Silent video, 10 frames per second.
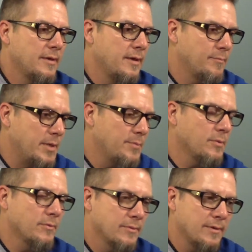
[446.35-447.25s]
and
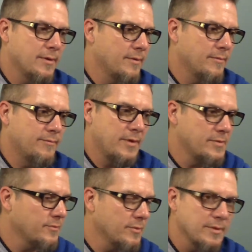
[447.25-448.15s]
people
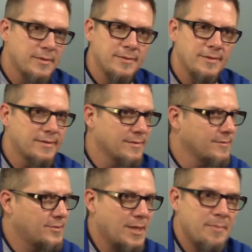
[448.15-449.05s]
faithfully
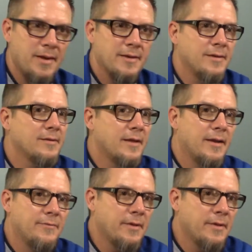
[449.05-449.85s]
step out into that.